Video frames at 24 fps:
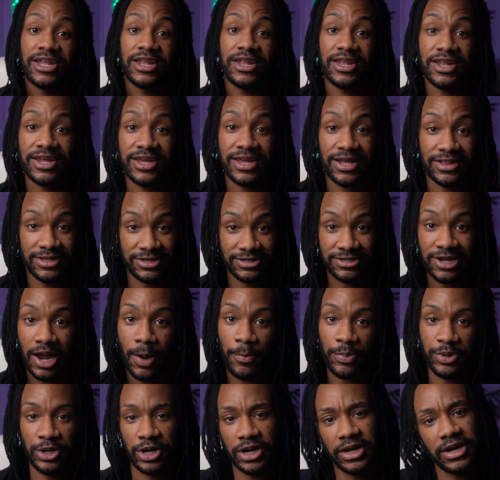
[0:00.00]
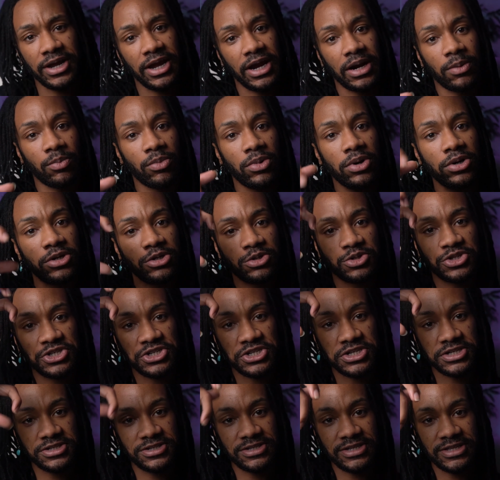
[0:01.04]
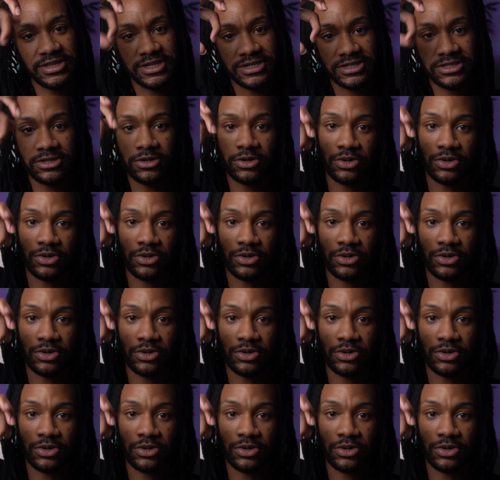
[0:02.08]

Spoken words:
Look at the top of your camera. You should see this